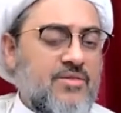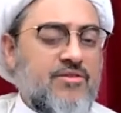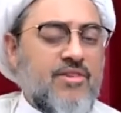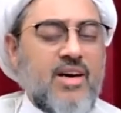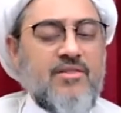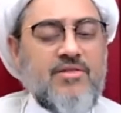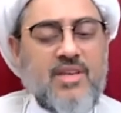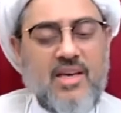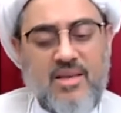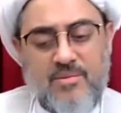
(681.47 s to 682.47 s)
5
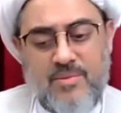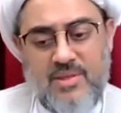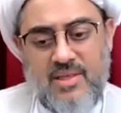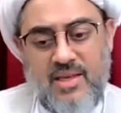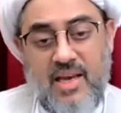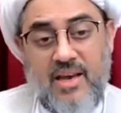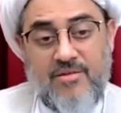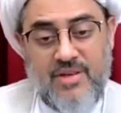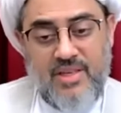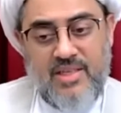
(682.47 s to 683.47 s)
times
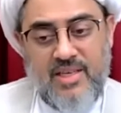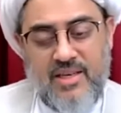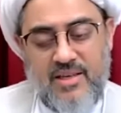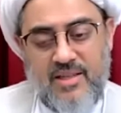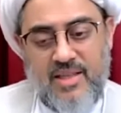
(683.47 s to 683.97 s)
every day.